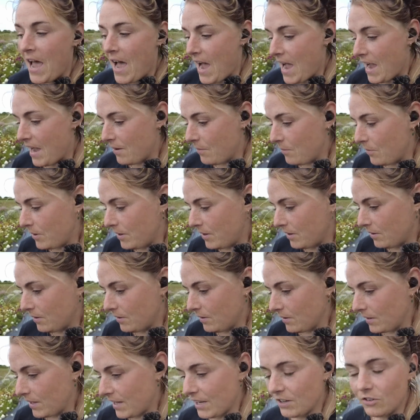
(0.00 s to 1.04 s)
I
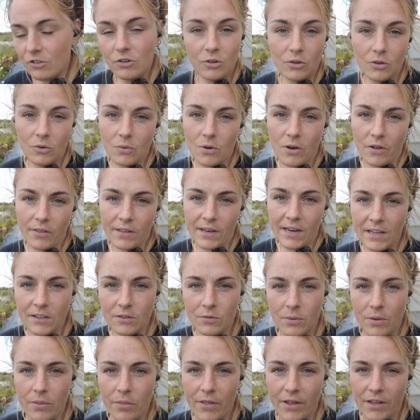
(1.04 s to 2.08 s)
will catch you on the
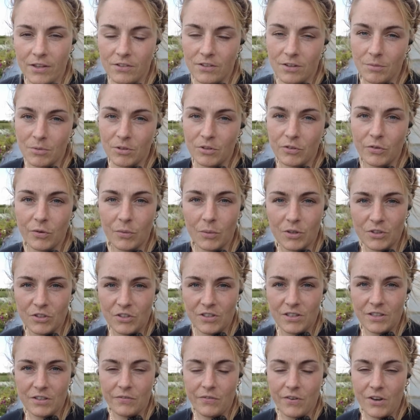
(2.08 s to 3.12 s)
next one. Thanks so much for
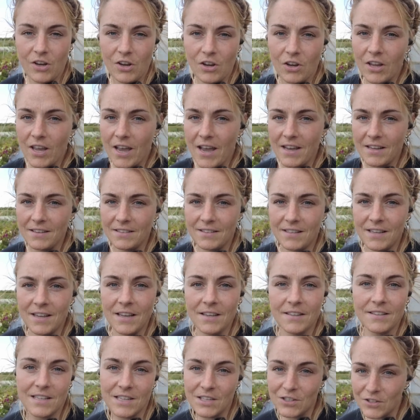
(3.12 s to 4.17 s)
watching this video, guys.
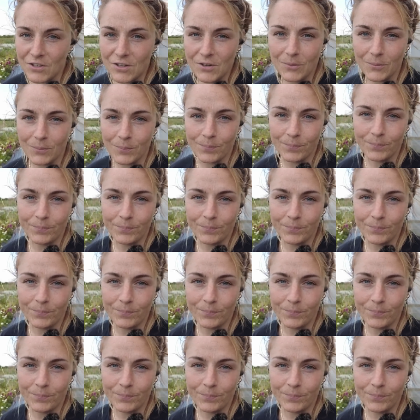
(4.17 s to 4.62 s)
See you soon.